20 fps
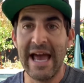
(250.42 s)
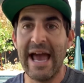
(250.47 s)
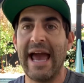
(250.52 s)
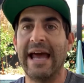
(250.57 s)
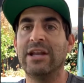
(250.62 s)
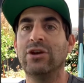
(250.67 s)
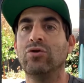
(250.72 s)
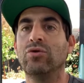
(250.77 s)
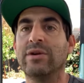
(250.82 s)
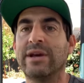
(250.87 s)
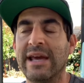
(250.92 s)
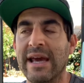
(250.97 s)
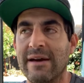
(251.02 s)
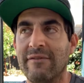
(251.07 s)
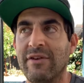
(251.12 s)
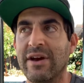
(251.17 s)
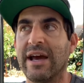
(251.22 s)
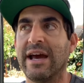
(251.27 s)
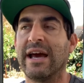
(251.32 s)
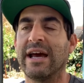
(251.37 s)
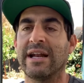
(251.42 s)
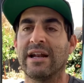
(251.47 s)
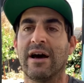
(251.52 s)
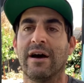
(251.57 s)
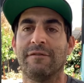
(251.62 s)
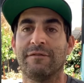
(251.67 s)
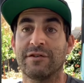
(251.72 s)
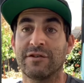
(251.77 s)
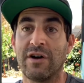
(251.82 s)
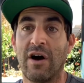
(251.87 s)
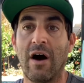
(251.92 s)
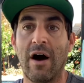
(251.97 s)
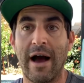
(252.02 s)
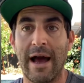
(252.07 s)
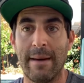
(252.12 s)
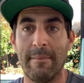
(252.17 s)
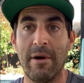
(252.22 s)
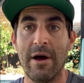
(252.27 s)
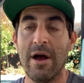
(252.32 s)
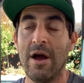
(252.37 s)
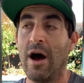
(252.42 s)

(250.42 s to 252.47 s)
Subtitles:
and you give it enough time.